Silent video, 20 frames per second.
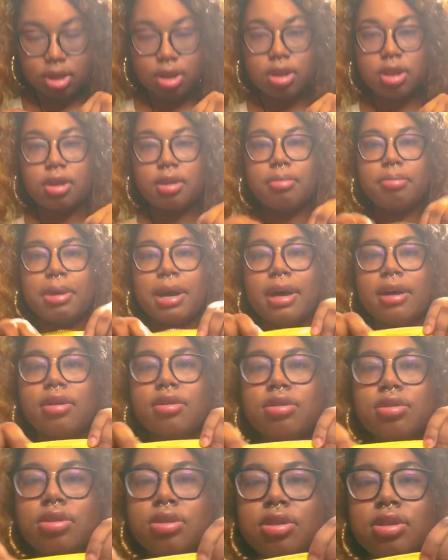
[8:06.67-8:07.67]
Little
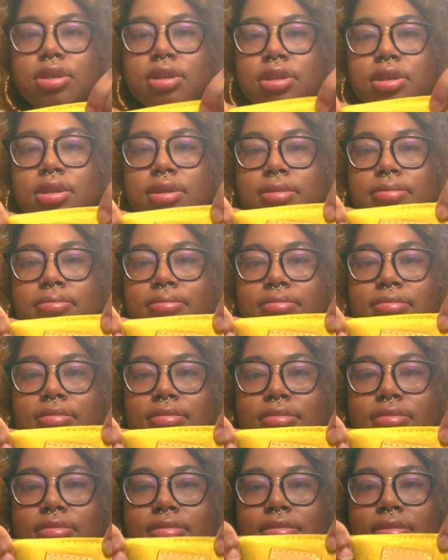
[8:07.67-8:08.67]
pouch.
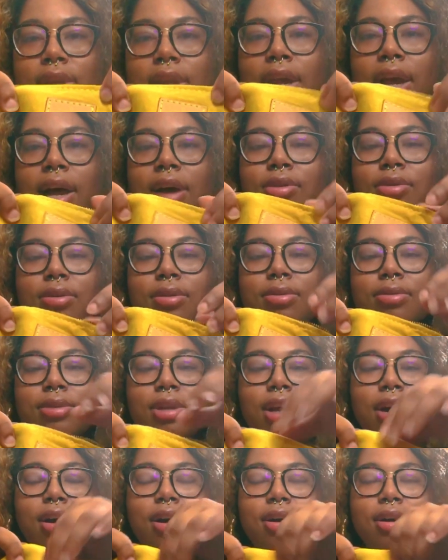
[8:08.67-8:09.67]
Oh,
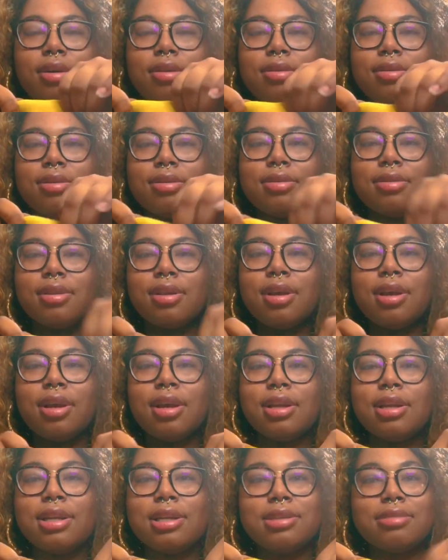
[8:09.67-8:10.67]
y'all.
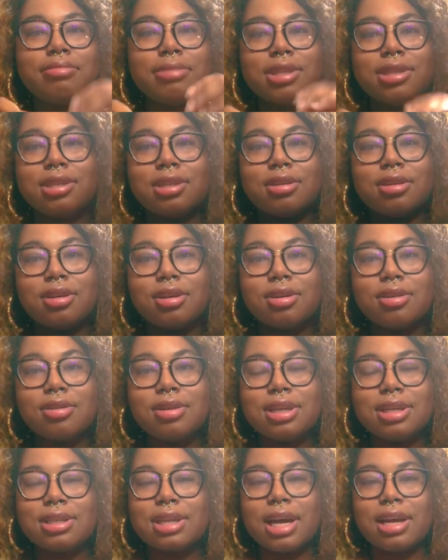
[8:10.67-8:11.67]
This material
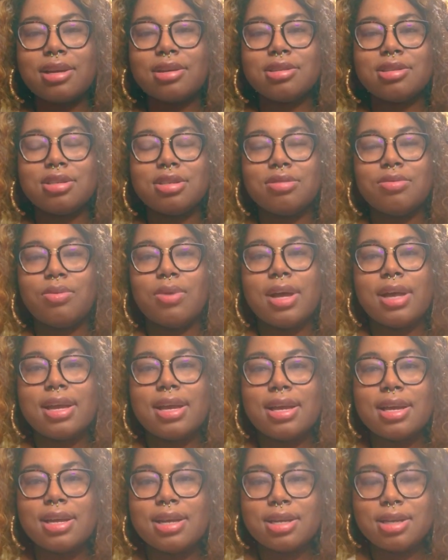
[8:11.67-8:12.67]
is like a
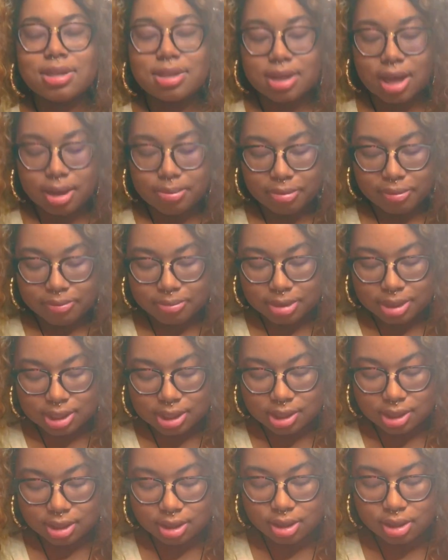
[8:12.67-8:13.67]
suede type of
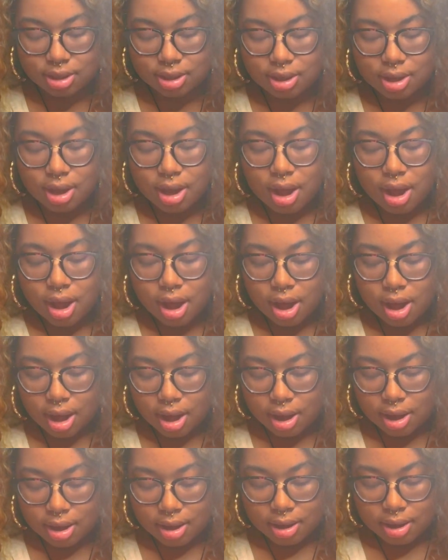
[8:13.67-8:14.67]
material.
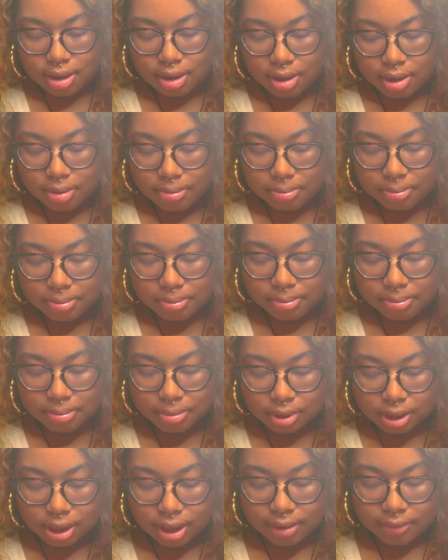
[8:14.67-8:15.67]
Um,
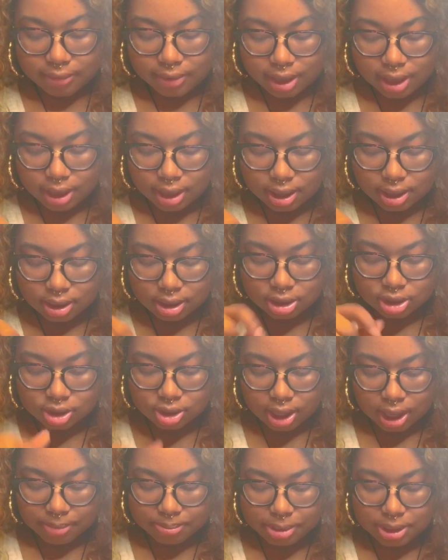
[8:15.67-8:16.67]
love it. The
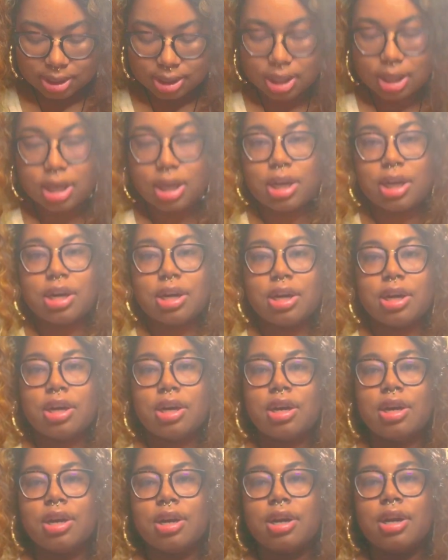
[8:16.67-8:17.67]
strap is in here.
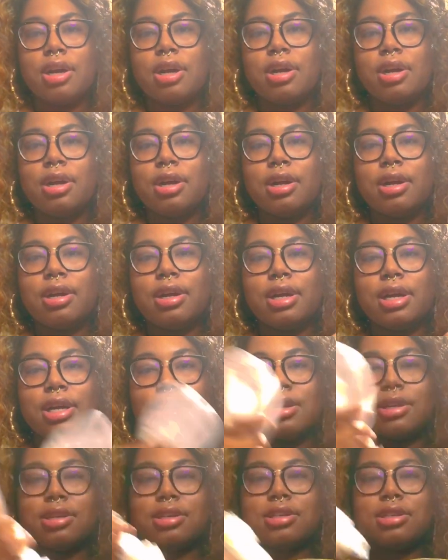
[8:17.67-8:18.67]

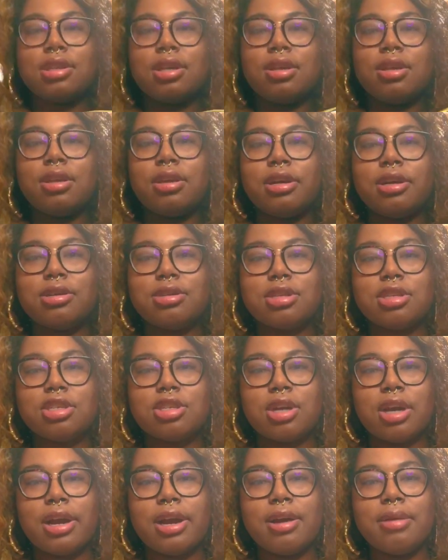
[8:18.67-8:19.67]
Here's here's the
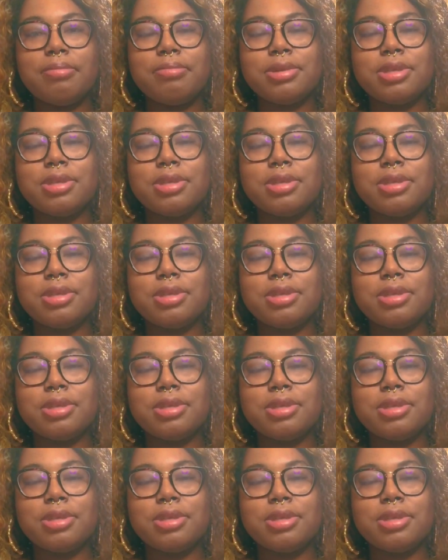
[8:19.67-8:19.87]
strap.